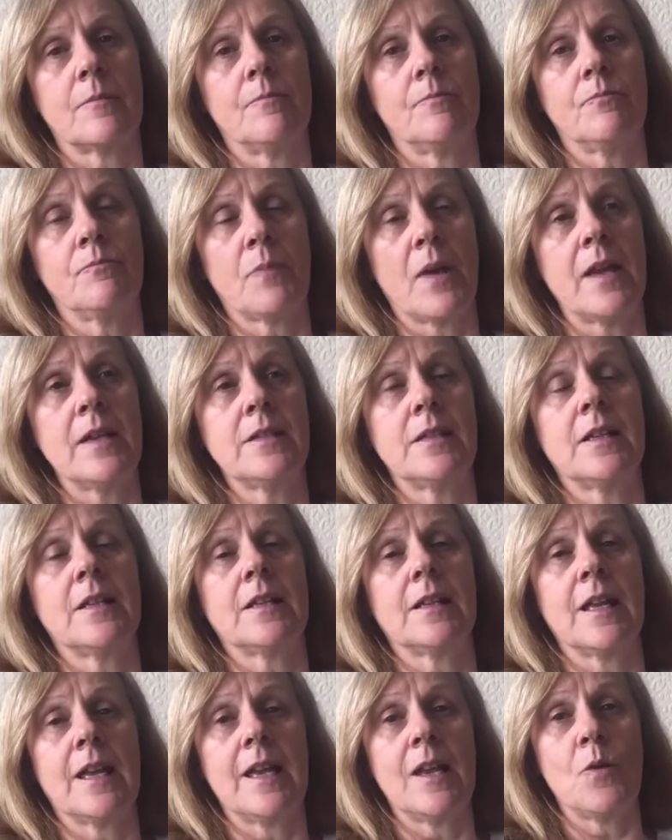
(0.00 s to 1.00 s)

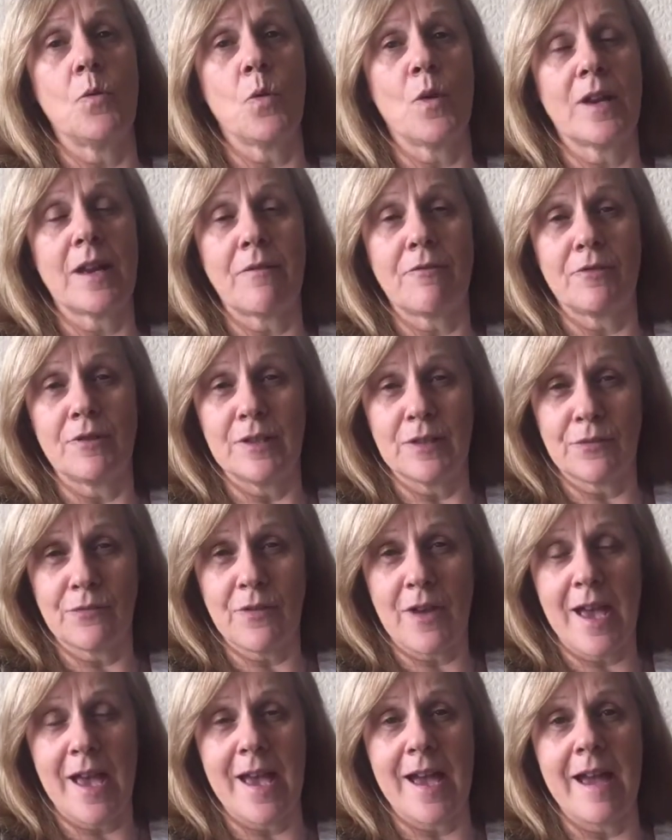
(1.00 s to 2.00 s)
Basically, whatever is
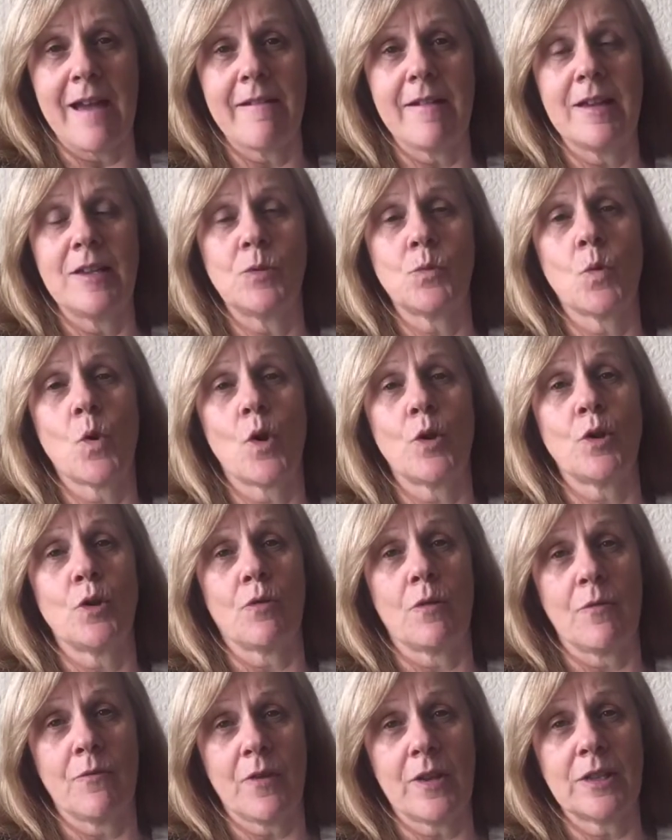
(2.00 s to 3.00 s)
fair is what your
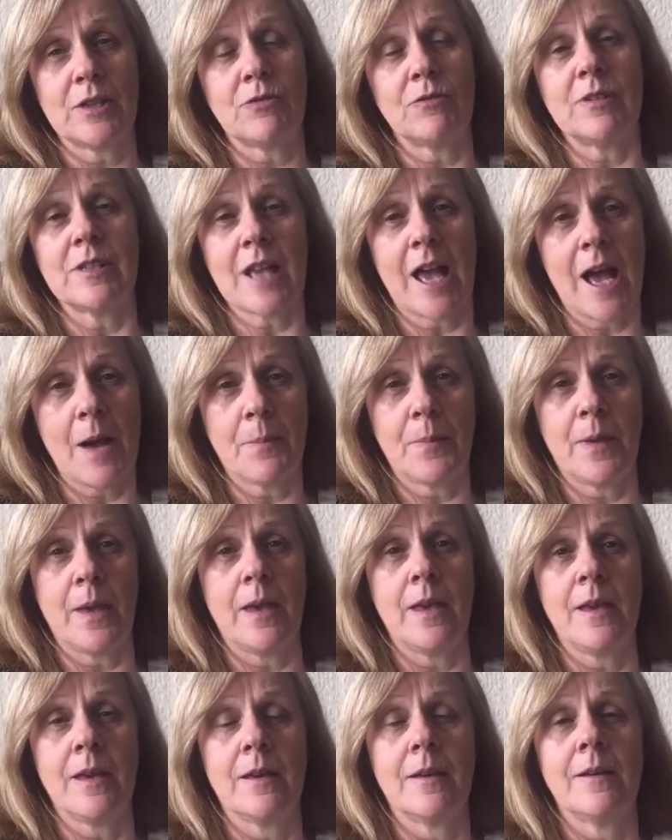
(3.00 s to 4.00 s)
investor is happy
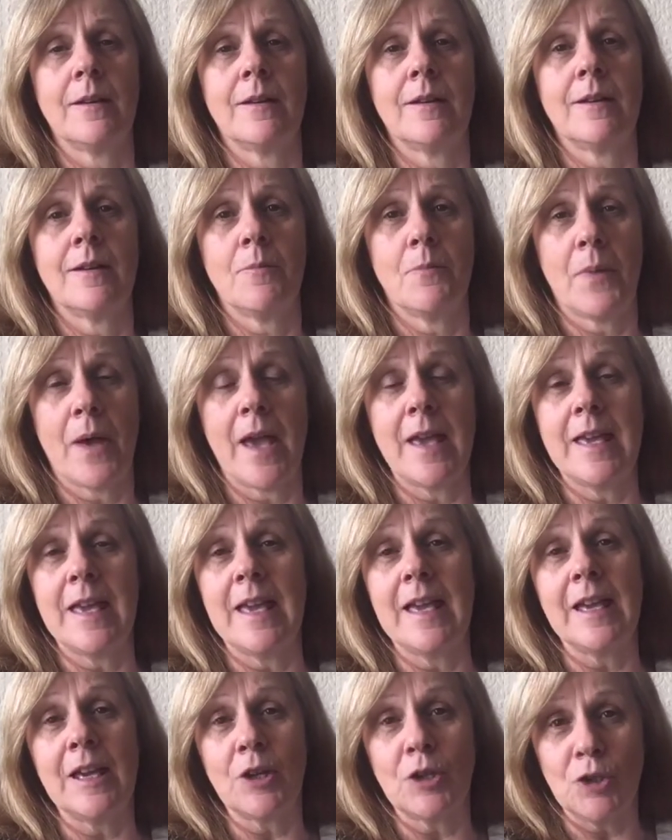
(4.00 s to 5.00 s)

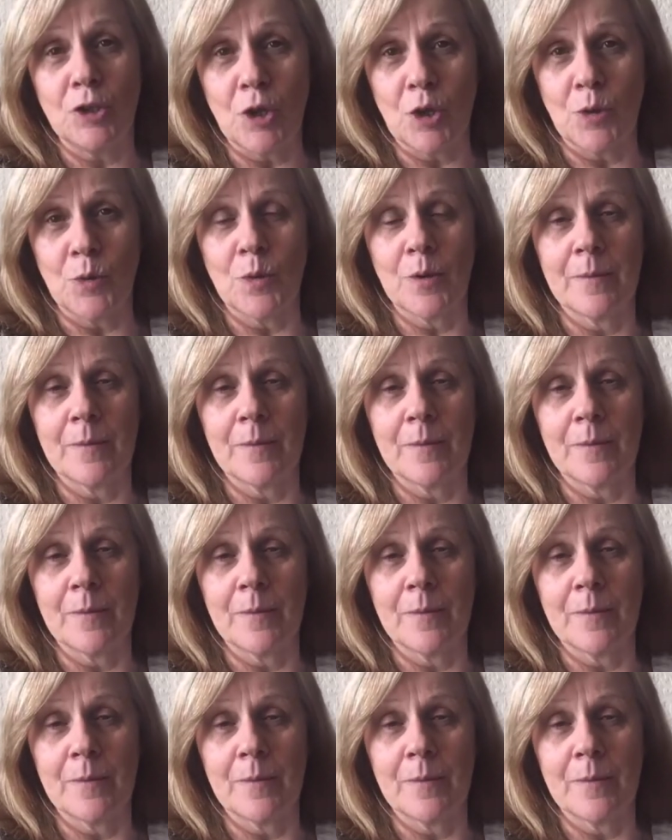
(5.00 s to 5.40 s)
paying you.